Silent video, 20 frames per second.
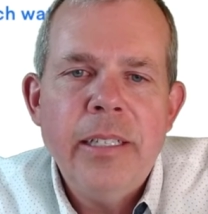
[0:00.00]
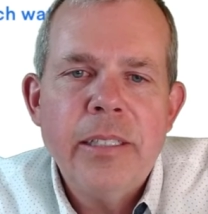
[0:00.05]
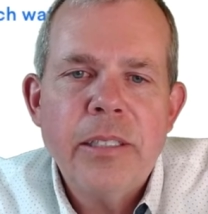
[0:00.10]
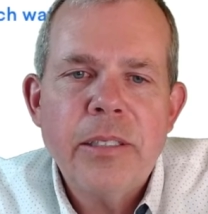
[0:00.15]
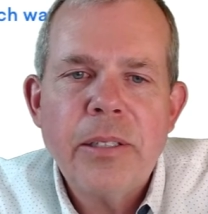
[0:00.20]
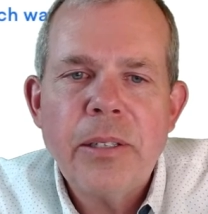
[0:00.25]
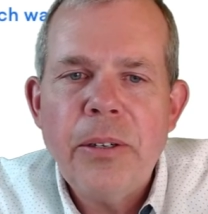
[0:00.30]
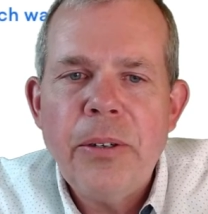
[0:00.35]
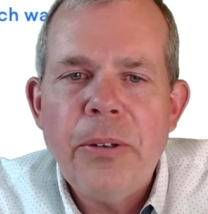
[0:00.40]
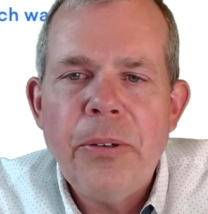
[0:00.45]

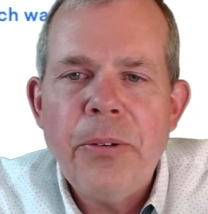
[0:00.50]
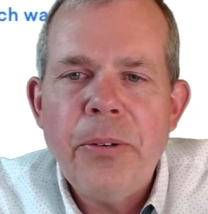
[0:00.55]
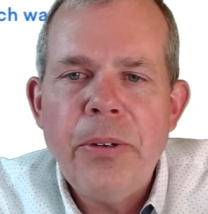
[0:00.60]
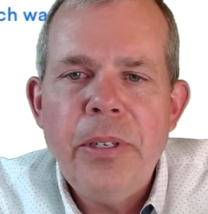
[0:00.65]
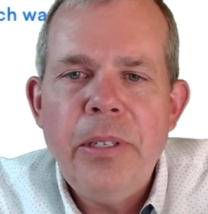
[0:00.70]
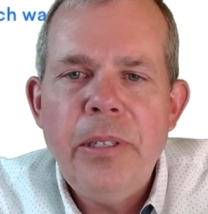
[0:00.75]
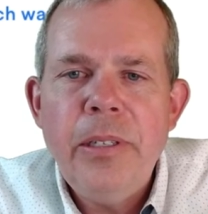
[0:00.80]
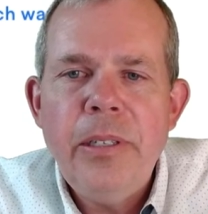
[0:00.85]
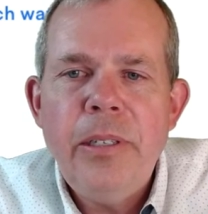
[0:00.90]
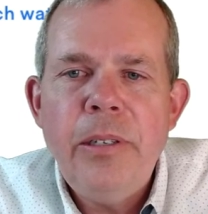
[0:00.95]
so
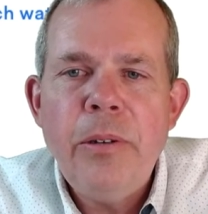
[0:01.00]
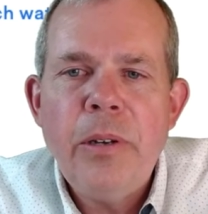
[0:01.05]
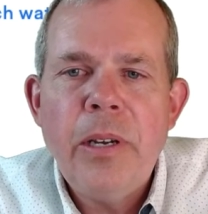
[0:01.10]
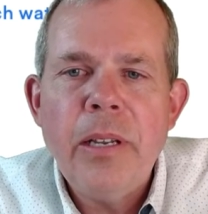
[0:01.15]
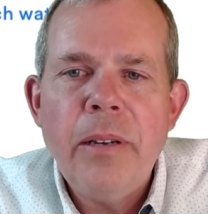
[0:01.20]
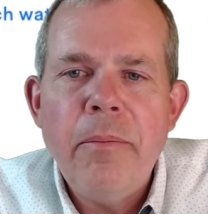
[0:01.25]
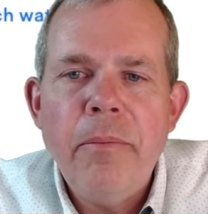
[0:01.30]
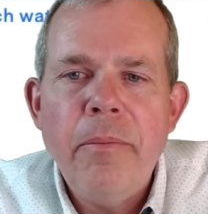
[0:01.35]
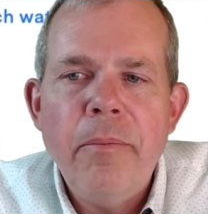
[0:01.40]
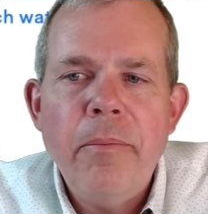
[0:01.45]
you
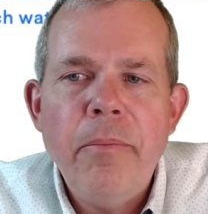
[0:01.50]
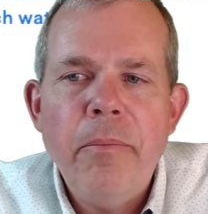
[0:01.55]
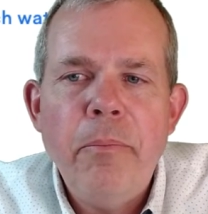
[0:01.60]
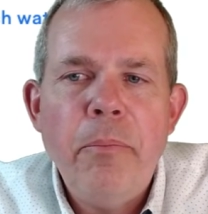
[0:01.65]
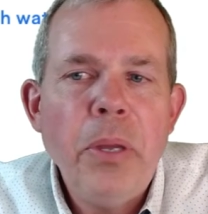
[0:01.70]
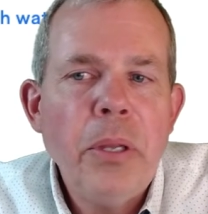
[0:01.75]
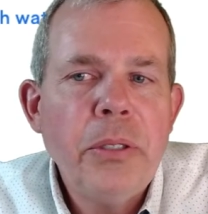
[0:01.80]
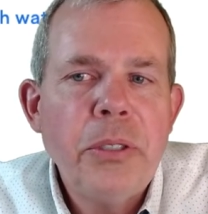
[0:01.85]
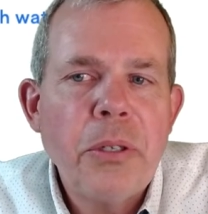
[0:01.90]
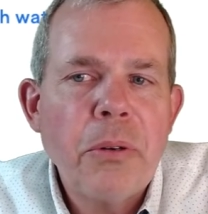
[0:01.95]
can
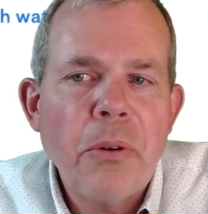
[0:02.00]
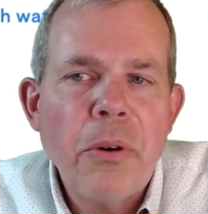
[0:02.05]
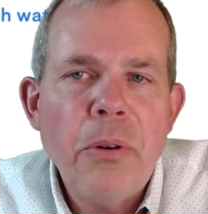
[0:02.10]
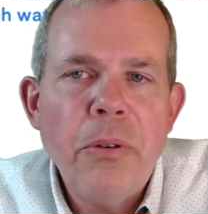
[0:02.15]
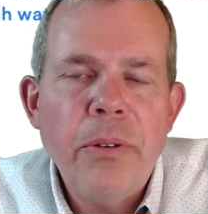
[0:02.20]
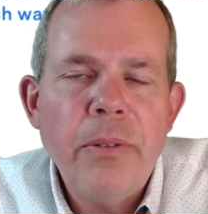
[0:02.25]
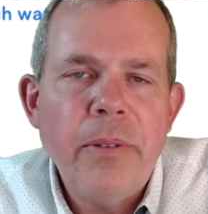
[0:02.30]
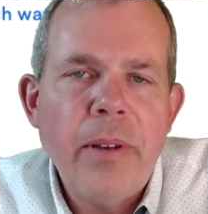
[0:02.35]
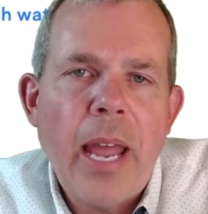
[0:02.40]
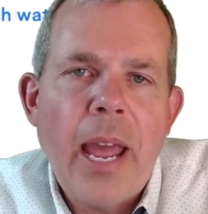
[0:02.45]
build your
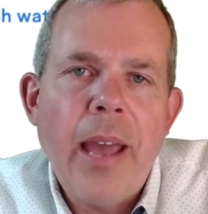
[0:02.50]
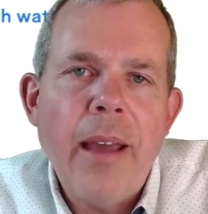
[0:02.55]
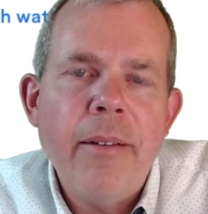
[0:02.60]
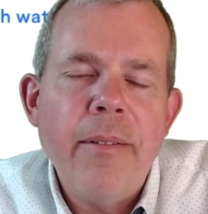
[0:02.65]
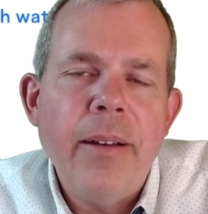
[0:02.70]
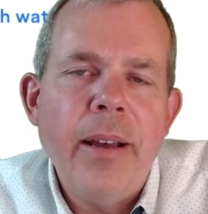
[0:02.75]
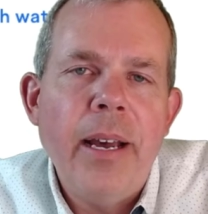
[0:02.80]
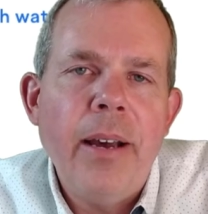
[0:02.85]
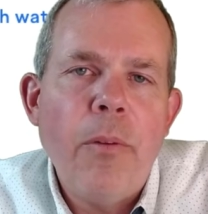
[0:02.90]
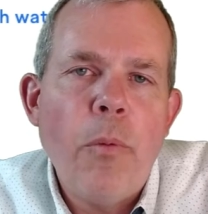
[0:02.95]
own
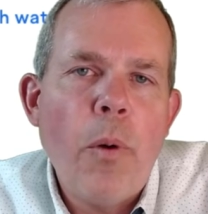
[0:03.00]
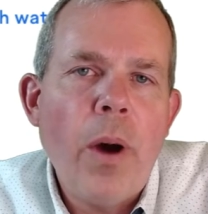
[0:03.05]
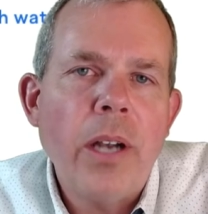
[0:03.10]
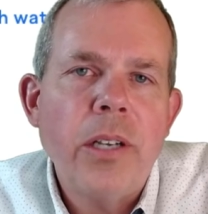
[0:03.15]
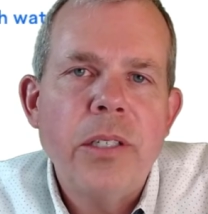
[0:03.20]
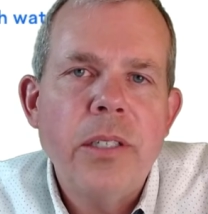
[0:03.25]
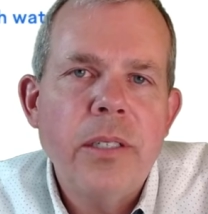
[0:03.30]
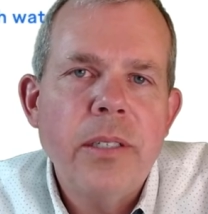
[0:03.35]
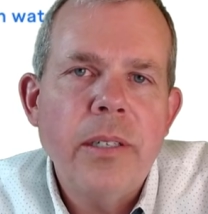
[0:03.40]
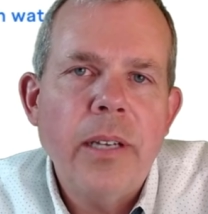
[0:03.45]
uh,
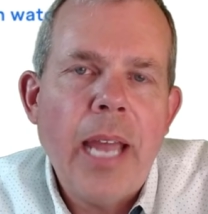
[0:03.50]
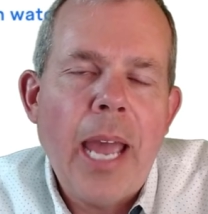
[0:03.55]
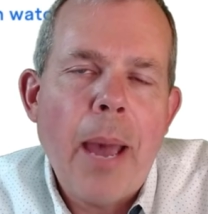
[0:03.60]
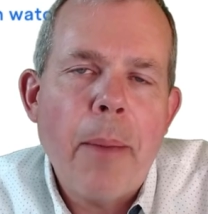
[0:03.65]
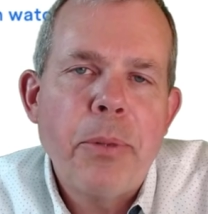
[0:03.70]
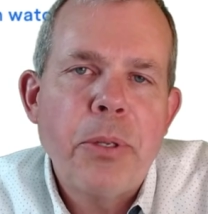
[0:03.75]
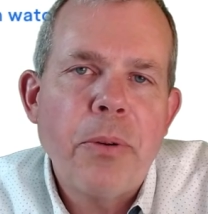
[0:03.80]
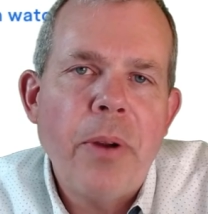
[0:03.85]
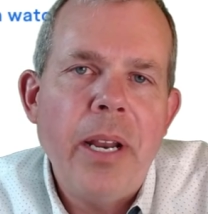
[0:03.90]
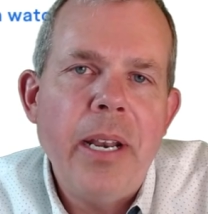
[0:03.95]
watch
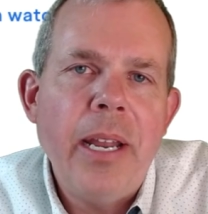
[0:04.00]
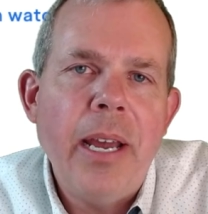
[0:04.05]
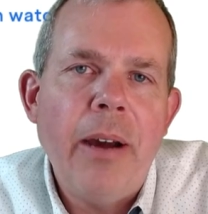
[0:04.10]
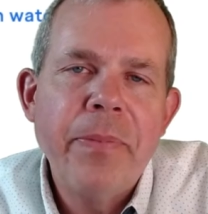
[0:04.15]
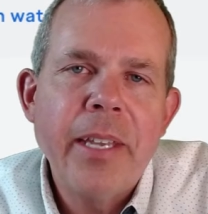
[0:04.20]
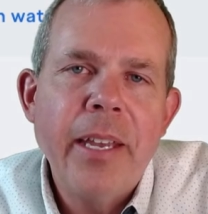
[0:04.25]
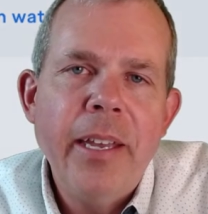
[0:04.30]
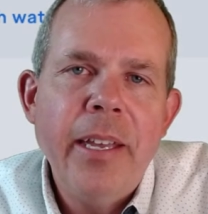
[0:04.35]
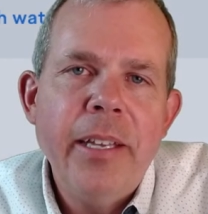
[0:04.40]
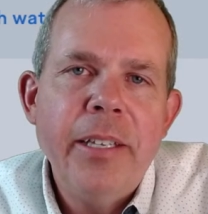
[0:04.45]
apps right now.